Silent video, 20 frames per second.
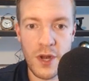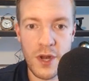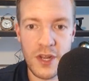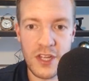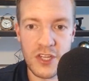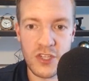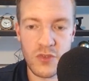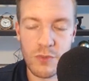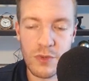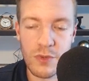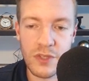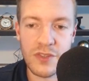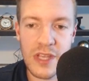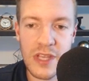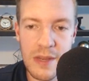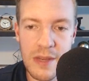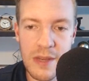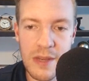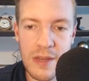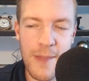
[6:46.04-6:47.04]
is really, in
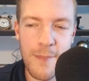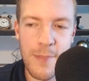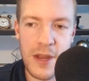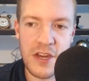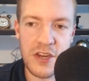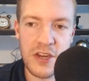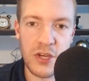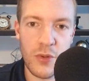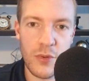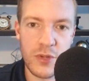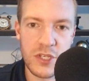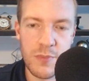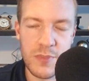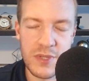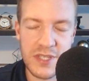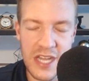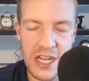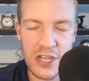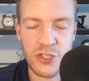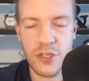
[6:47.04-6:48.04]
my opinion, going to
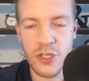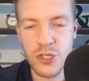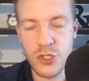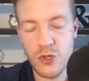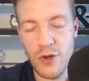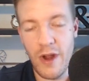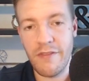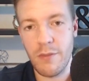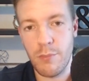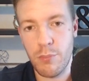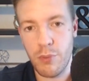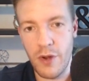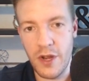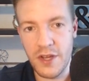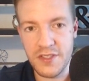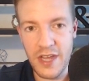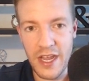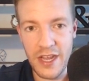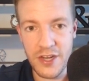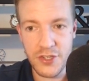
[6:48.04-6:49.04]
potentially drive the price
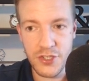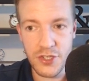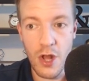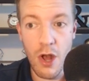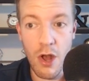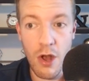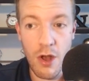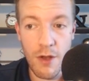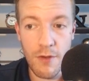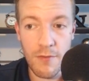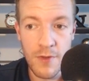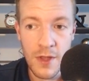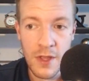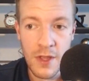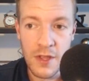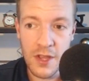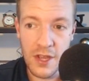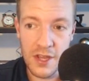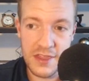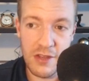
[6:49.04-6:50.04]
action of
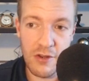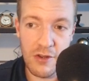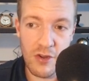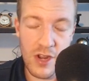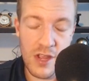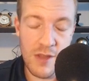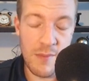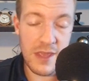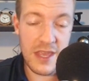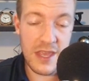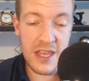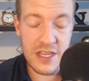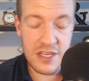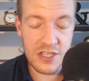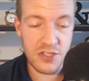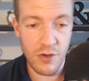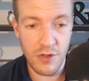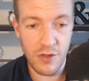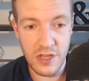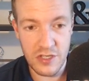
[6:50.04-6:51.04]
Ethereum is
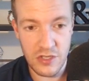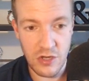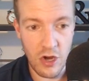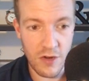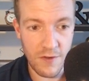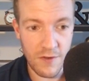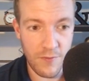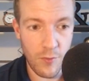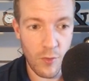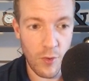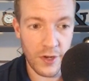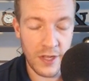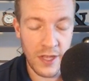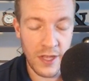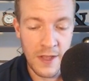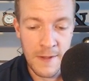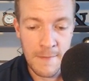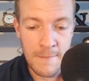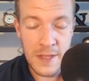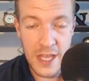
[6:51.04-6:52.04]
during this hard fork
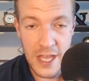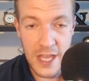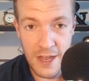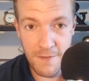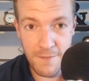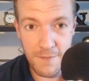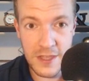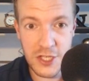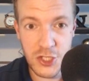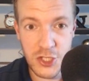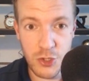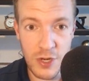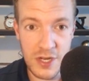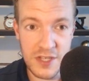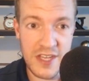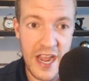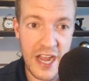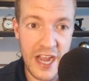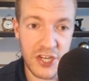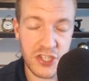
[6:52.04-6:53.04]
if the
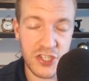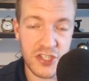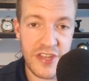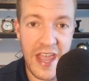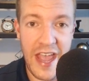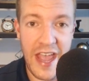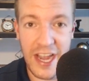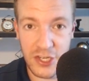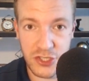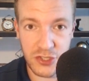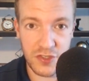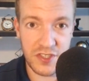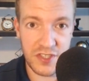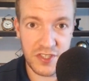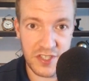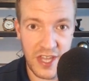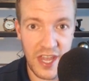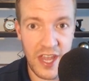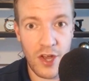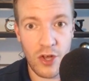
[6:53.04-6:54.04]
transactions actually
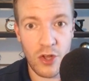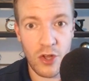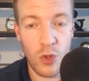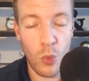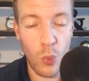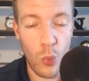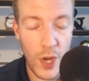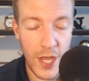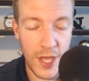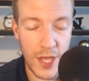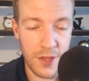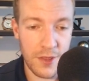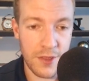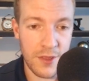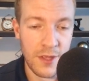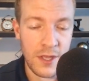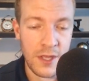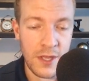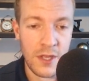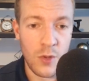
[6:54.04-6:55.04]
scale with
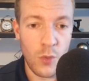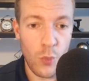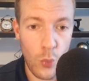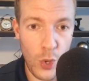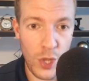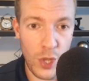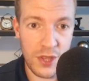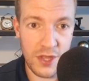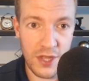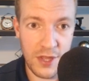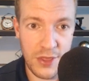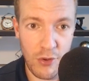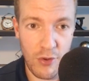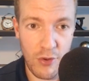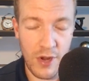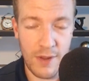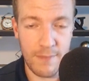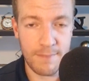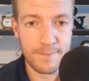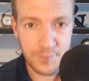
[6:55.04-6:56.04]
with
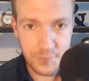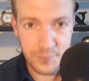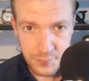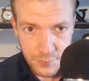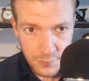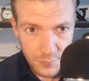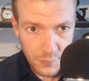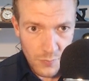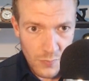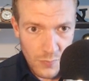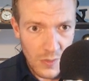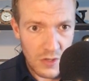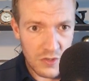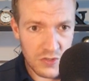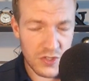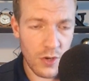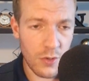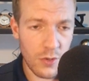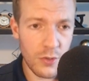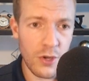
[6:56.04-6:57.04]
Ethereum.
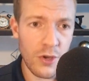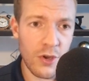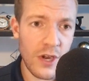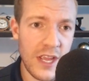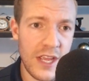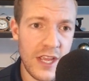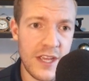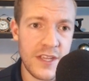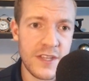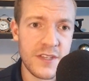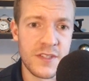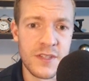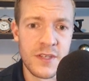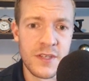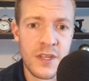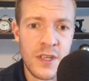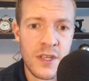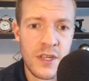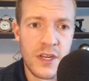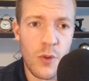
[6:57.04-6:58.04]
So there is,
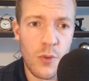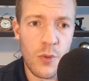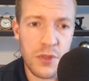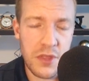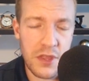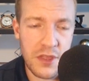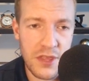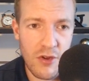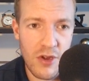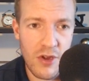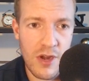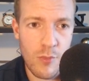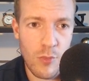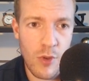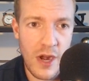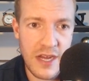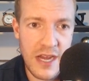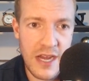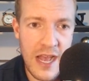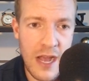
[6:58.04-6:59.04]
you know, with Ethereum right
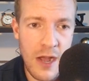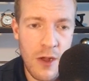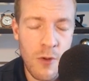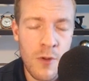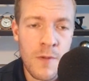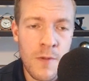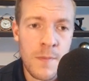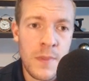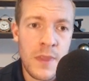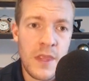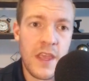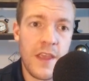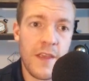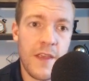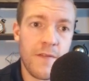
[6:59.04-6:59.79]
now, if